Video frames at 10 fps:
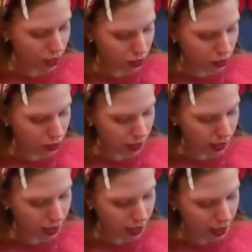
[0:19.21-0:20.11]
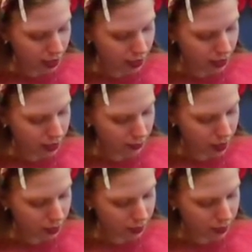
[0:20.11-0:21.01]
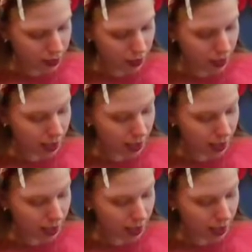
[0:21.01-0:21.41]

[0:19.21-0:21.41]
including symptoms